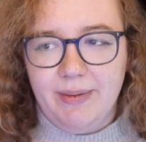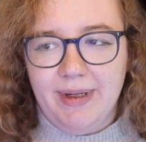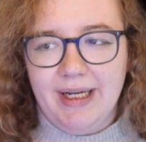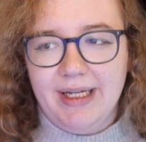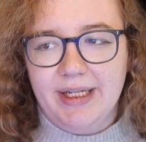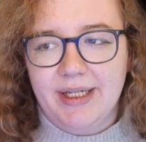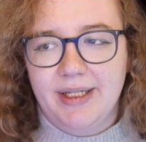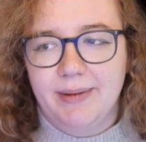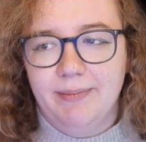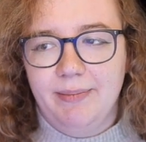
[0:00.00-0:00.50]

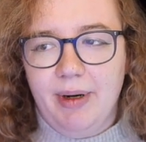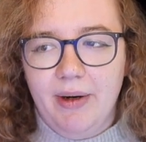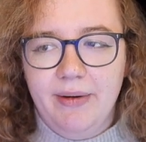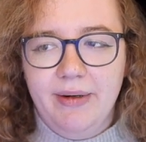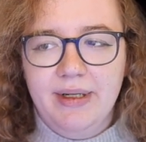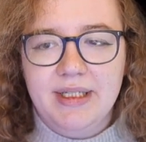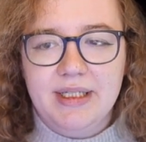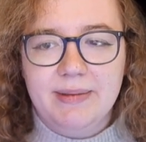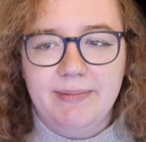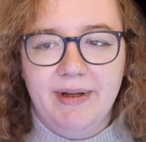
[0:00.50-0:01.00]
where
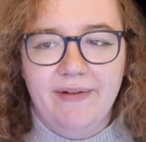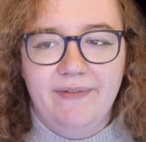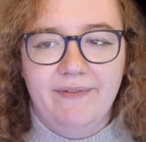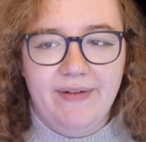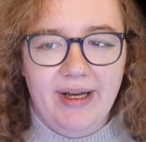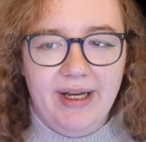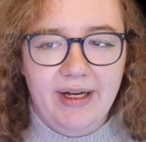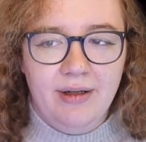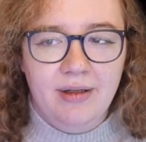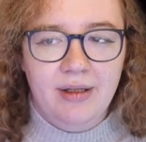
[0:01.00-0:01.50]
components may
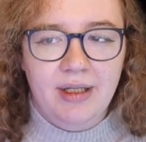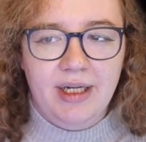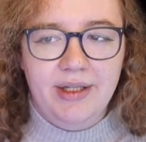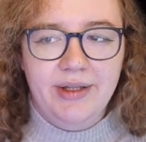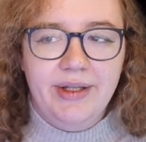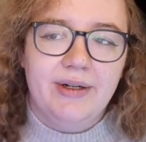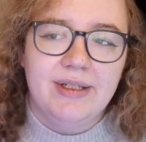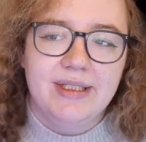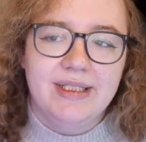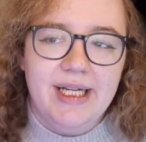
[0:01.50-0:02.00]
fail
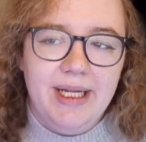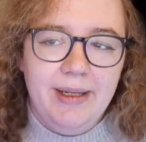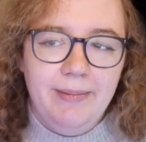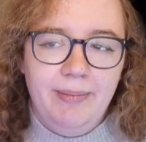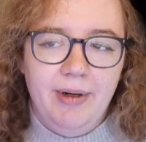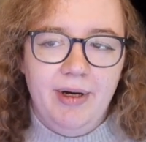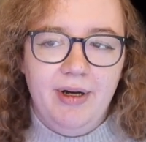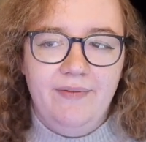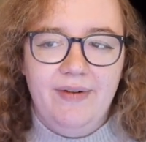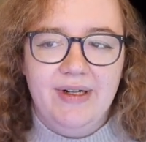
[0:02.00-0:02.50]
and there is
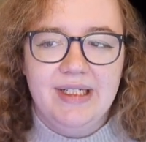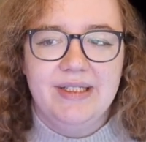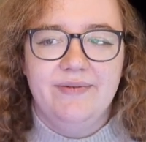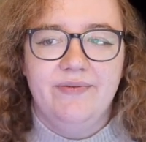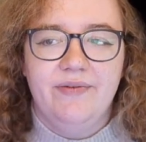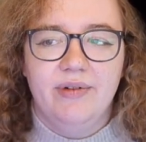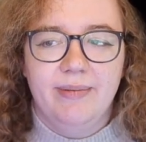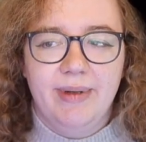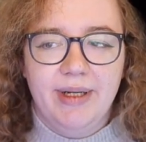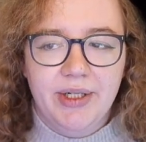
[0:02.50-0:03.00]
imperfect
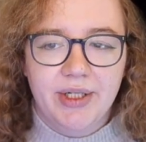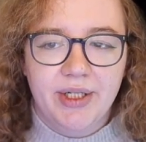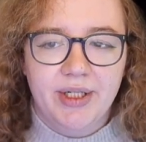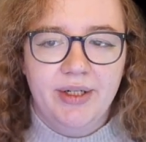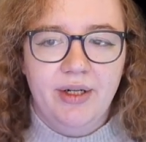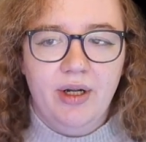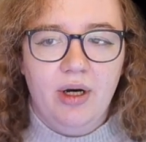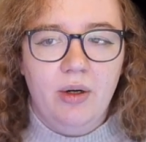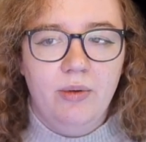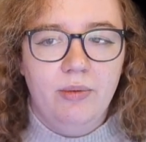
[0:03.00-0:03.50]

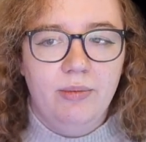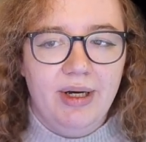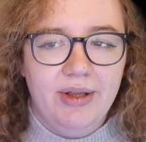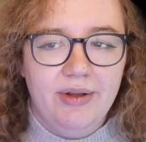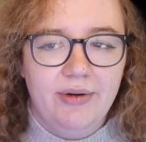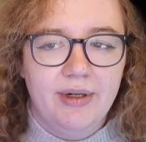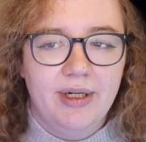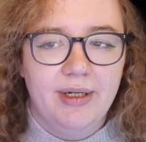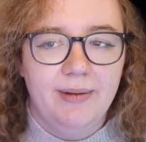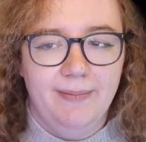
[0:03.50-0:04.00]
information on
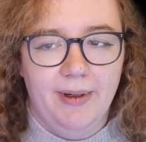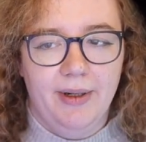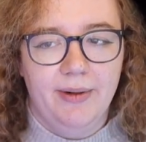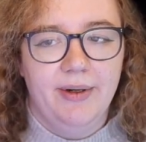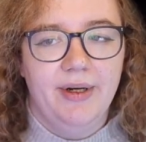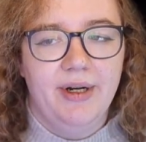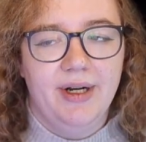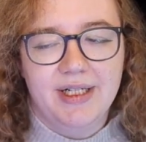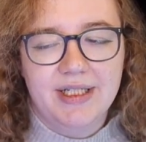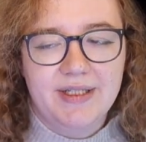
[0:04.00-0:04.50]
whether a
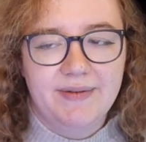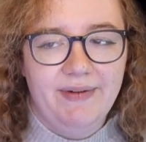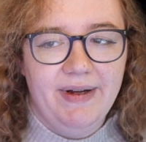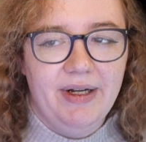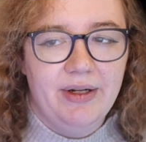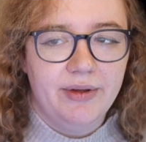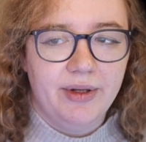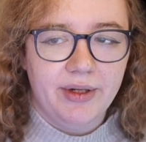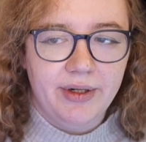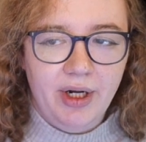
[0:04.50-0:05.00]
component has
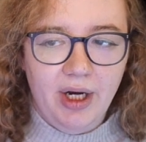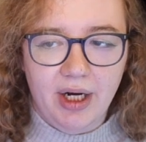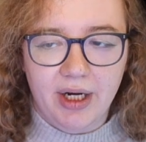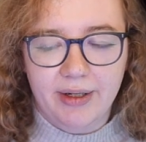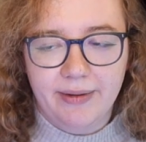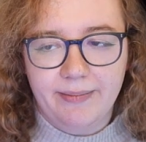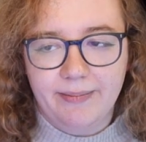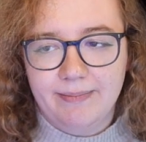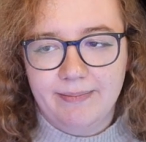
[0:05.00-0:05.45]
failed or not.